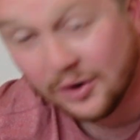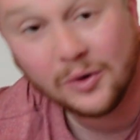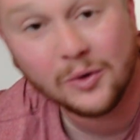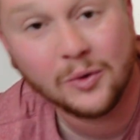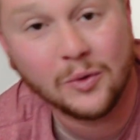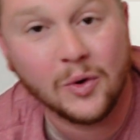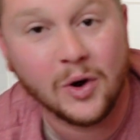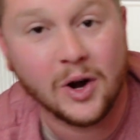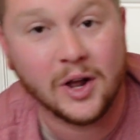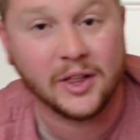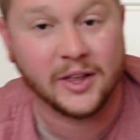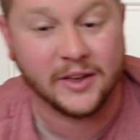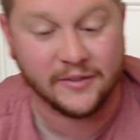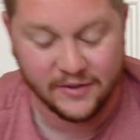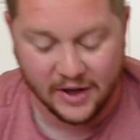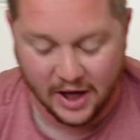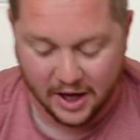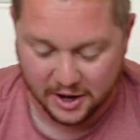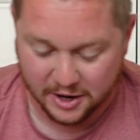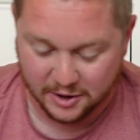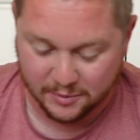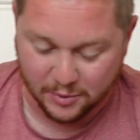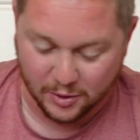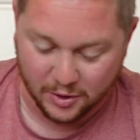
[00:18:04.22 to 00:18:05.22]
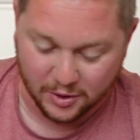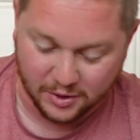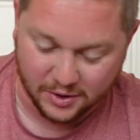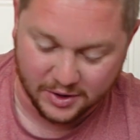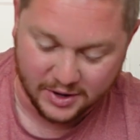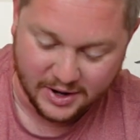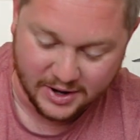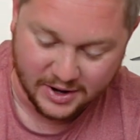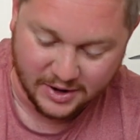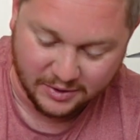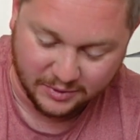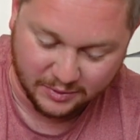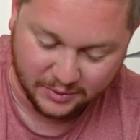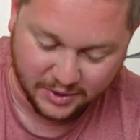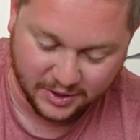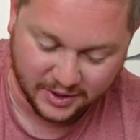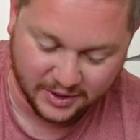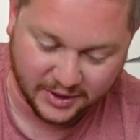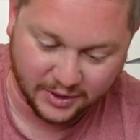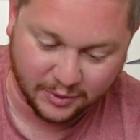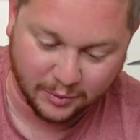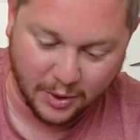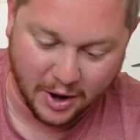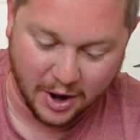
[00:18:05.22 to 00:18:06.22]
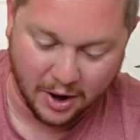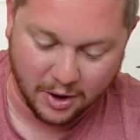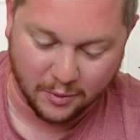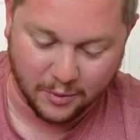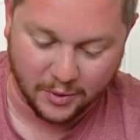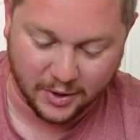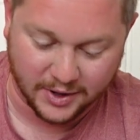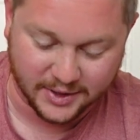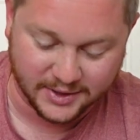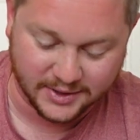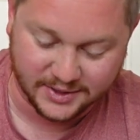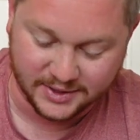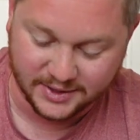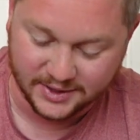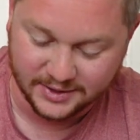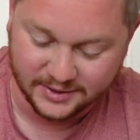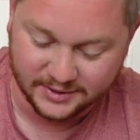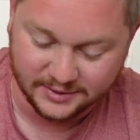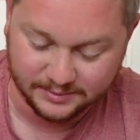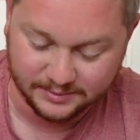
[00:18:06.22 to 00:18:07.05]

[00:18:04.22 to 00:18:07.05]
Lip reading: really valuable, really rare ones.